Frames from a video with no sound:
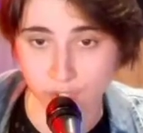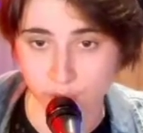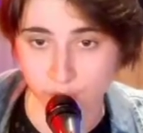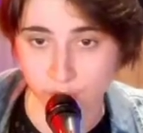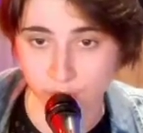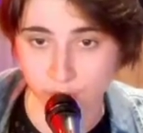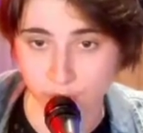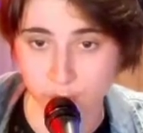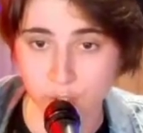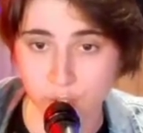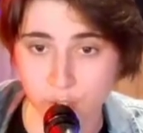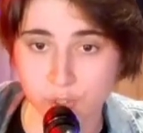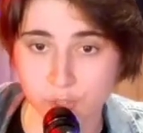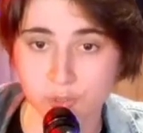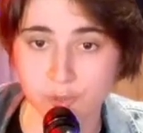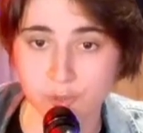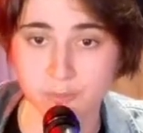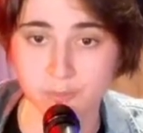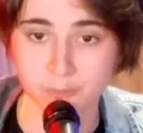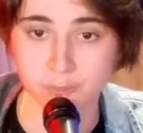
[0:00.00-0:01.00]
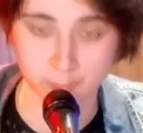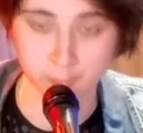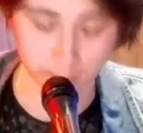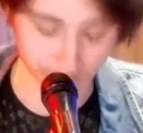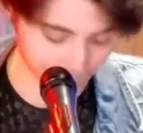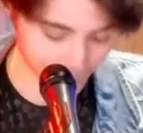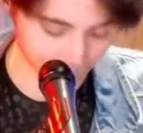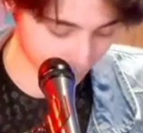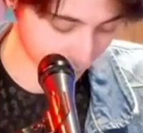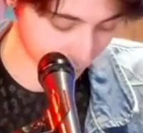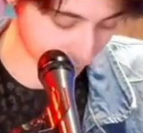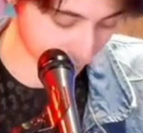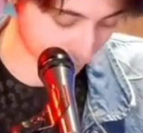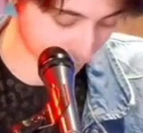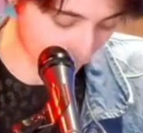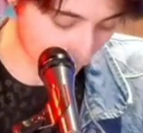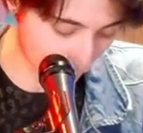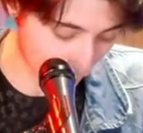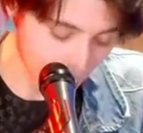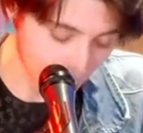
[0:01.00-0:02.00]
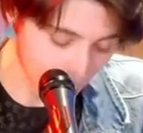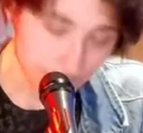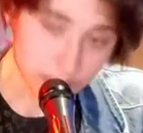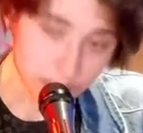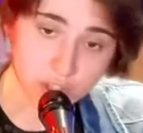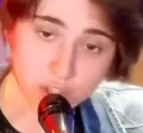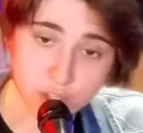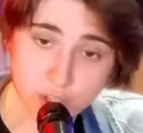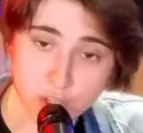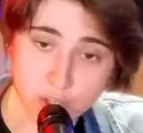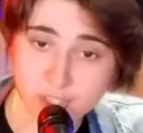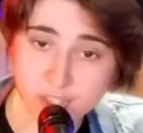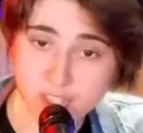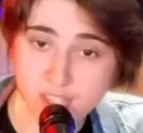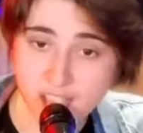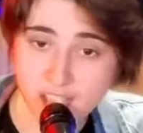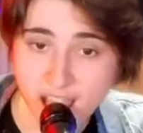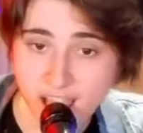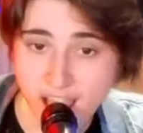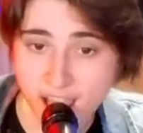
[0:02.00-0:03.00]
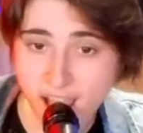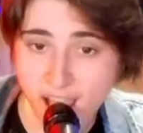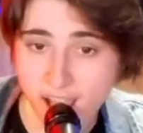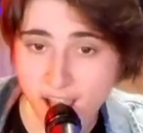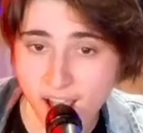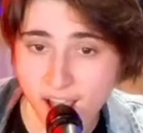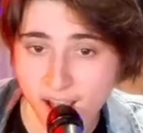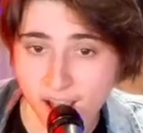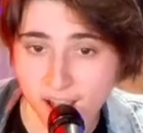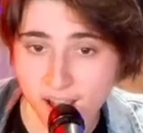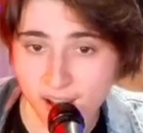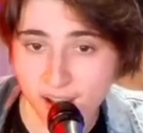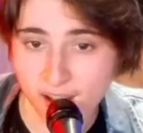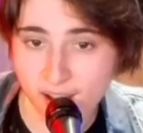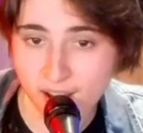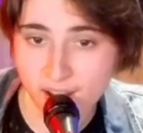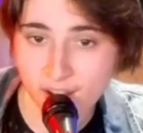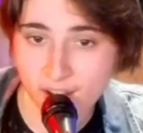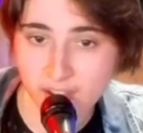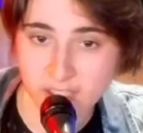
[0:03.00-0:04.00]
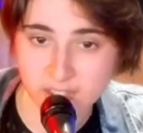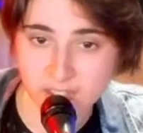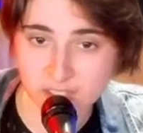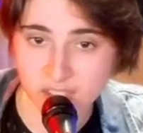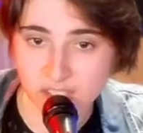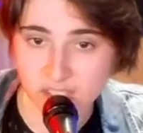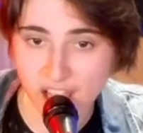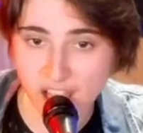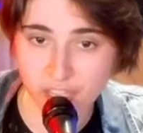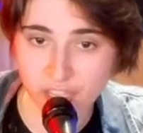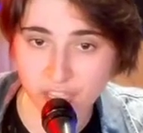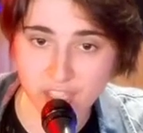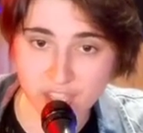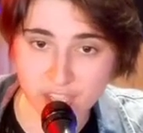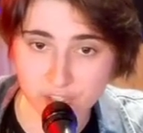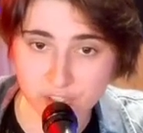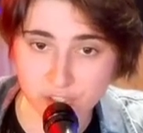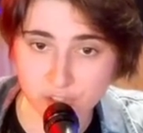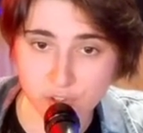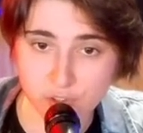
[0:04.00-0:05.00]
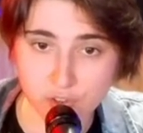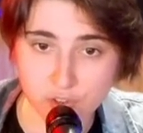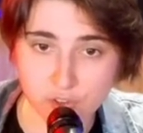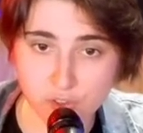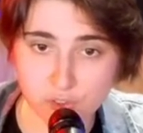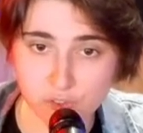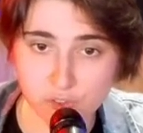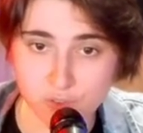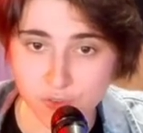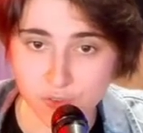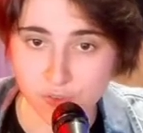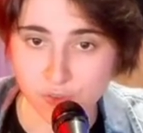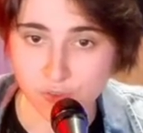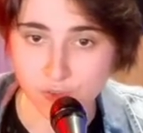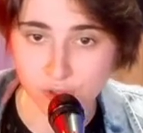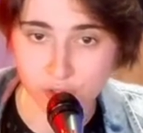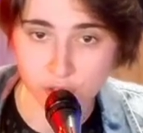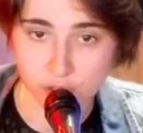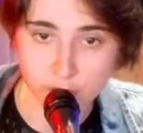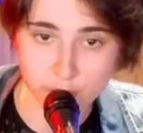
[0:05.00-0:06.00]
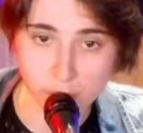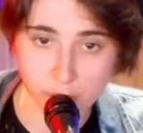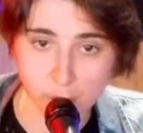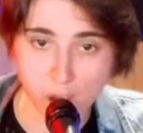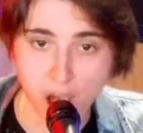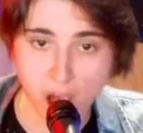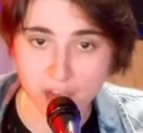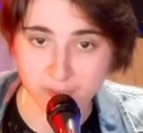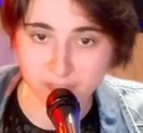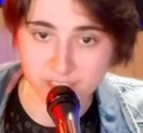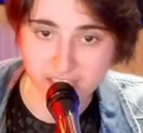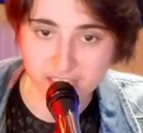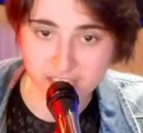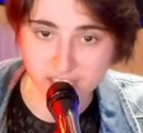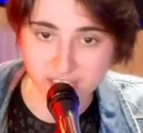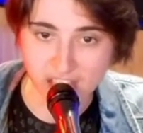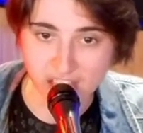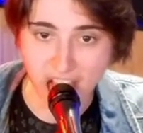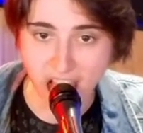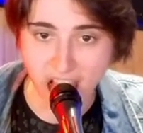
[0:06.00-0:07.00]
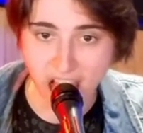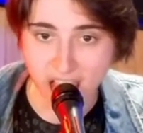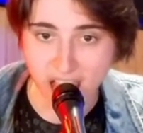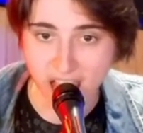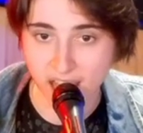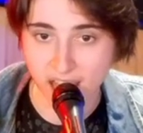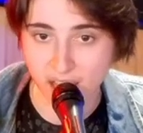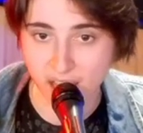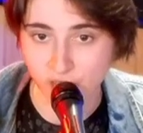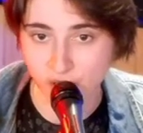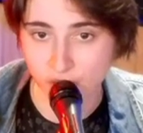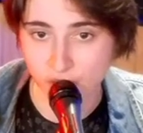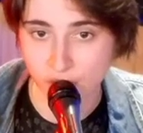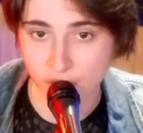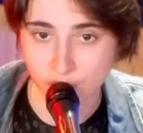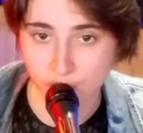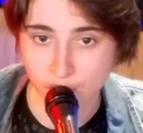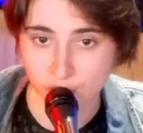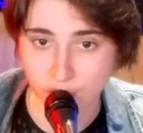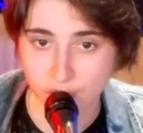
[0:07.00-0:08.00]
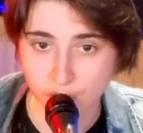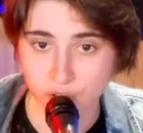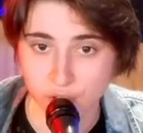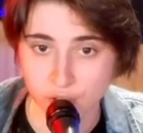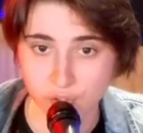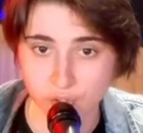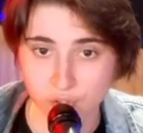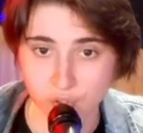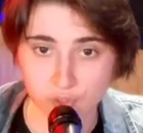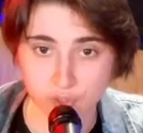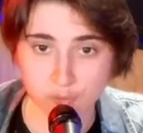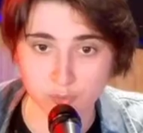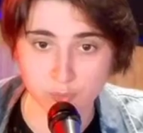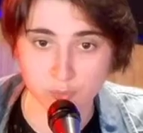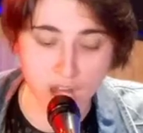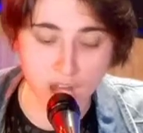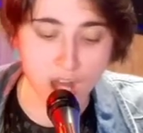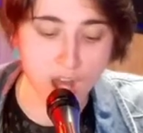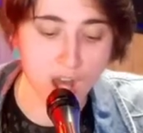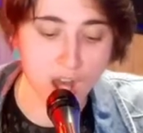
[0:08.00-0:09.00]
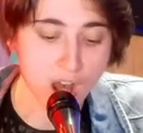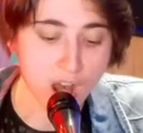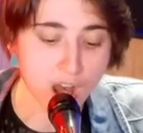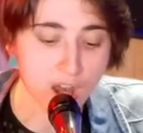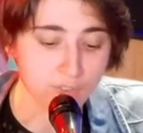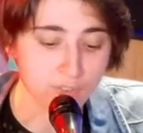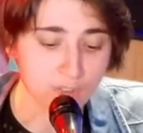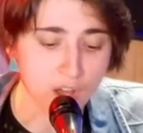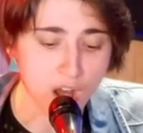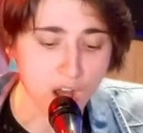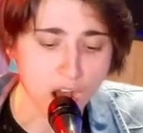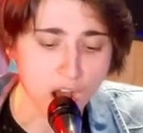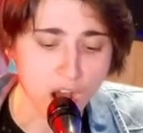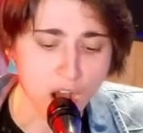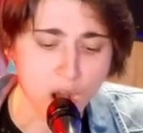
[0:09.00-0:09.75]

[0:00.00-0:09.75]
room. Turns out it's nothing new to prophesy the doom of a